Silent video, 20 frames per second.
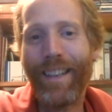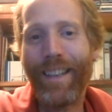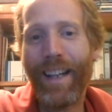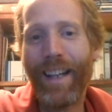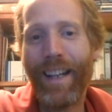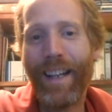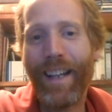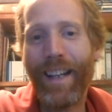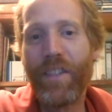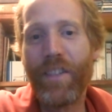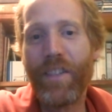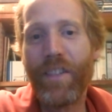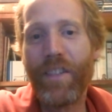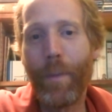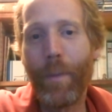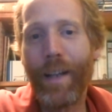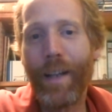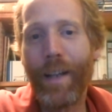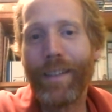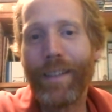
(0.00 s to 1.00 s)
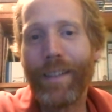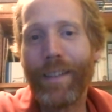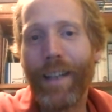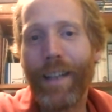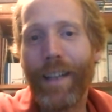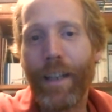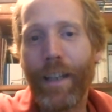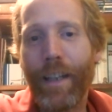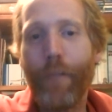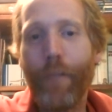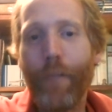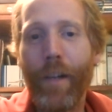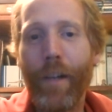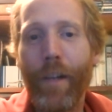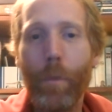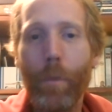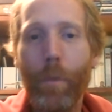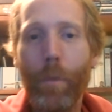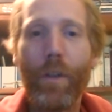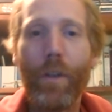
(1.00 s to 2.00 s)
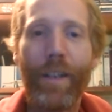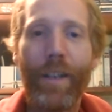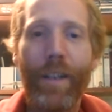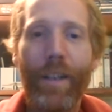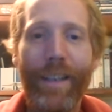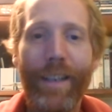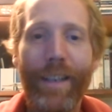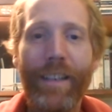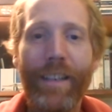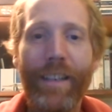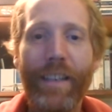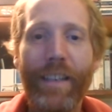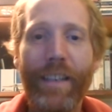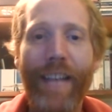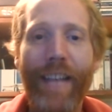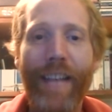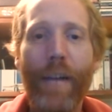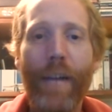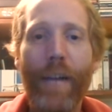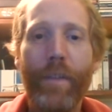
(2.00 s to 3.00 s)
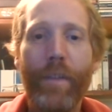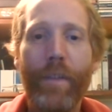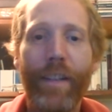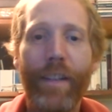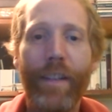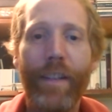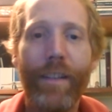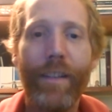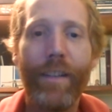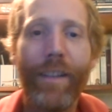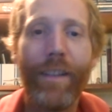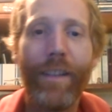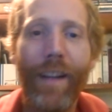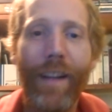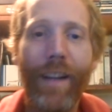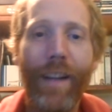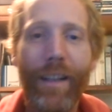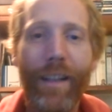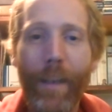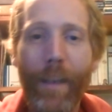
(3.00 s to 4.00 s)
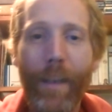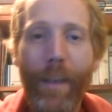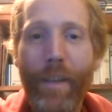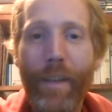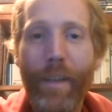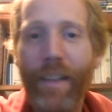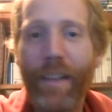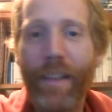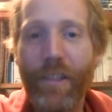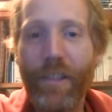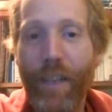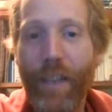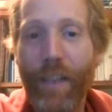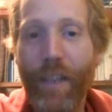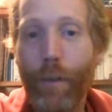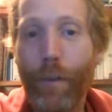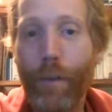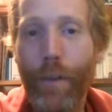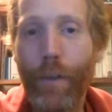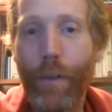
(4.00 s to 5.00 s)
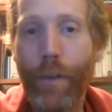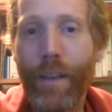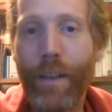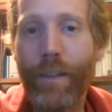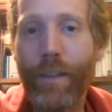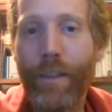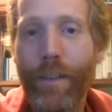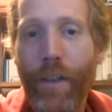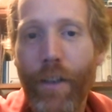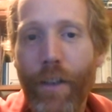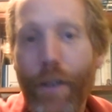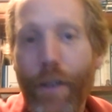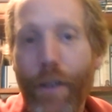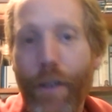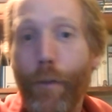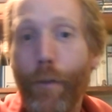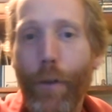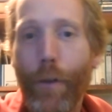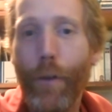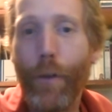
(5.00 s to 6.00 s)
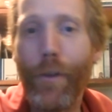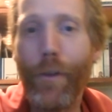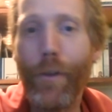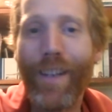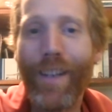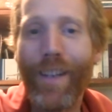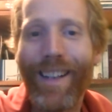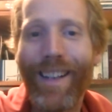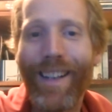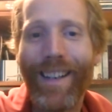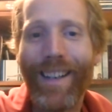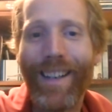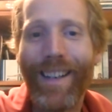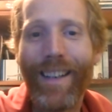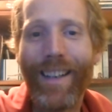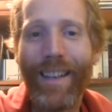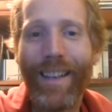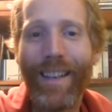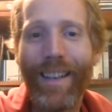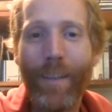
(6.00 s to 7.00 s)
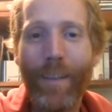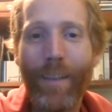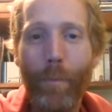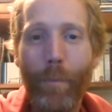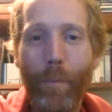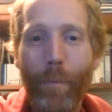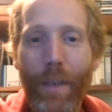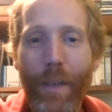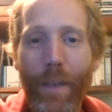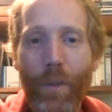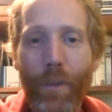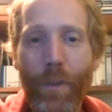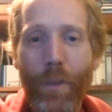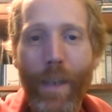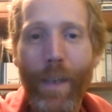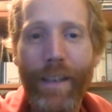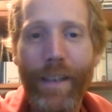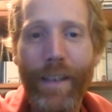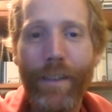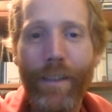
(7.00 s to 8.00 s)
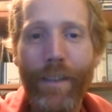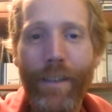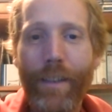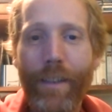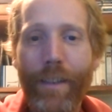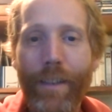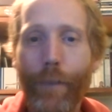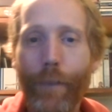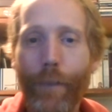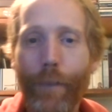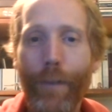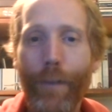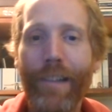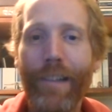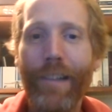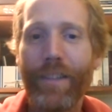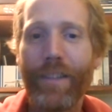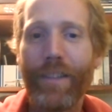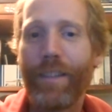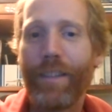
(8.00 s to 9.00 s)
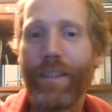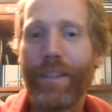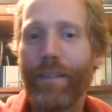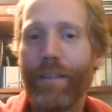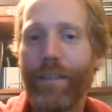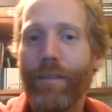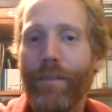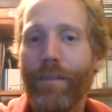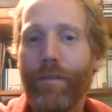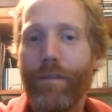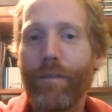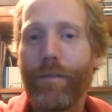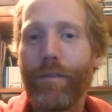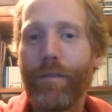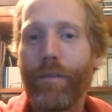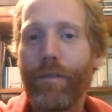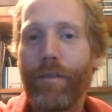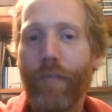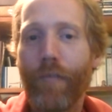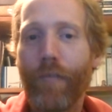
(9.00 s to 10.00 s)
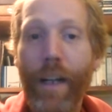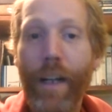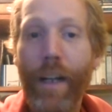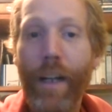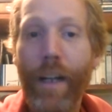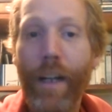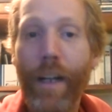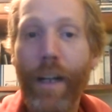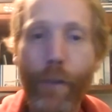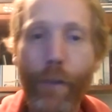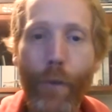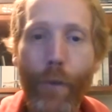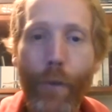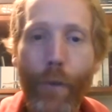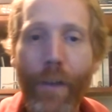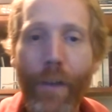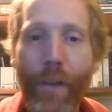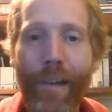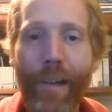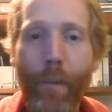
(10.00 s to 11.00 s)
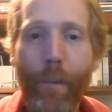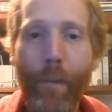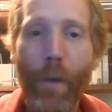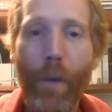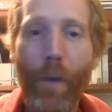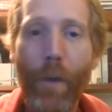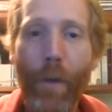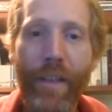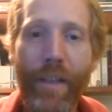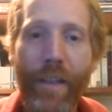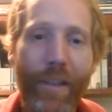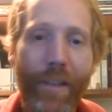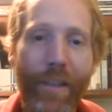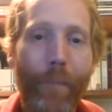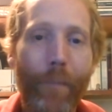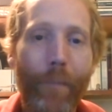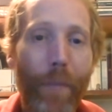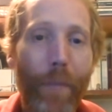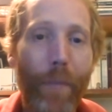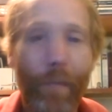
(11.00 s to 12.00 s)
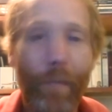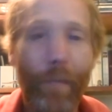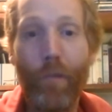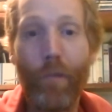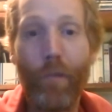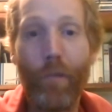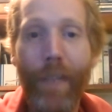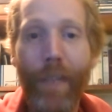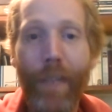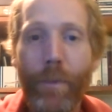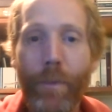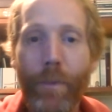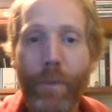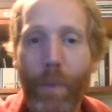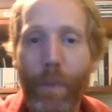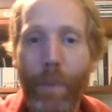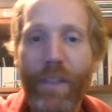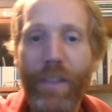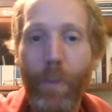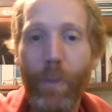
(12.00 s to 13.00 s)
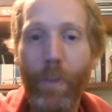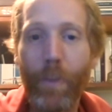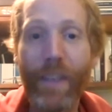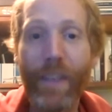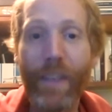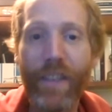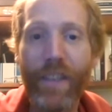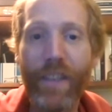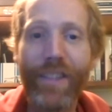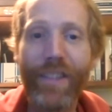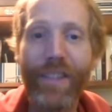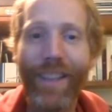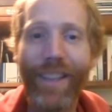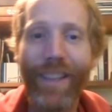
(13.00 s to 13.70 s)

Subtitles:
It's something I cover in the book, is how to acclimatize yourself to a new food, because when you first try a new food, our bodies are programmed to be suspicious,